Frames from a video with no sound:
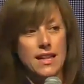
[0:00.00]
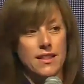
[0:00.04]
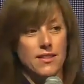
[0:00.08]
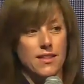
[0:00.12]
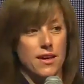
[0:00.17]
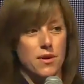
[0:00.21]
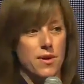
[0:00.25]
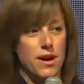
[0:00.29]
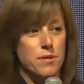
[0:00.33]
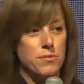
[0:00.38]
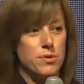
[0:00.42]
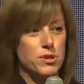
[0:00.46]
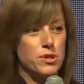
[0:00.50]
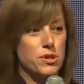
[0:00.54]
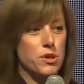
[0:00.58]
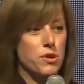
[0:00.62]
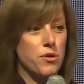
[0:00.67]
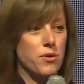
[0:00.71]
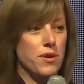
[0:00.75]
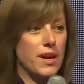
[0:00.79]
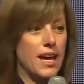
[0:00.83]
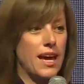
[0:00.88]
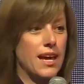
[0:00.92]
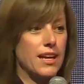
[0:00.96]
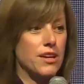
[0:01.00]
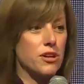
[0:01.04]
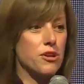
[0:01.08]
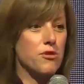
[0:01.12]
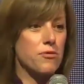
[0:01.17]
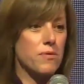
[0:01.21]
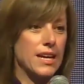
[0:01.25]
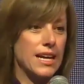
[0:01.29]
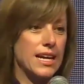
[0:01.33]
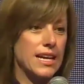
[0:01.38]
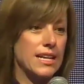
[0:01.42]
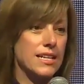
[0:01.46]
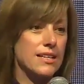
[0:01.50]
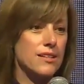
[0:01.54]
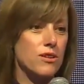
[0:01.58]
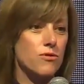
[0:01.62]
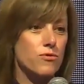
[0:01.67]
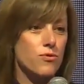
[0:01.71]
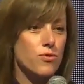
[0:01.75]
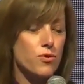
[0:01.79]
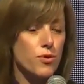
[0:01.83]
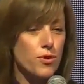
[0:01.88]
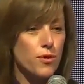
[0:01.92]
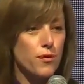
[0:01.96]
They were able to create green
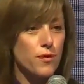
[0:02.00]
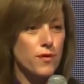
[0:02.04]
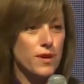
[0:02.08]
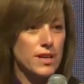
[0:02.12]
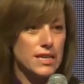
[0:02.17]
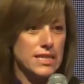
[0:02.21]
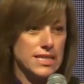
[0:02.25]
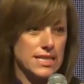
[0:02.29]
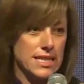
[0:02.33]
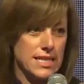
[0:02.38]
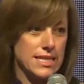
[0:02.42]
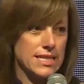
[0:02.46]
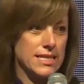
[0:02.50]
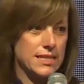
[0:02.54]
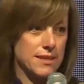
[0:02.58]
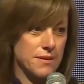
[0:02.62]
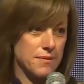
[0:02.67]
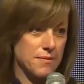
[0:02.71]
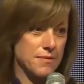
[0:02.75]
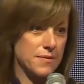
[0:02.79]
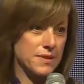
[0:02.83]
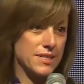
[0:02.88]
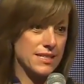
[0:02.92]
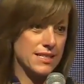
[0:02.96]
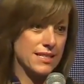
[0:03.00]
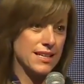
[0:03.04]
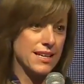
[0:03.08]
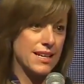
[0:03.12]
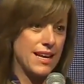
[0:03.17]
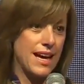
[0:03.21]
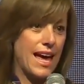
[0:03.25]
roofing systems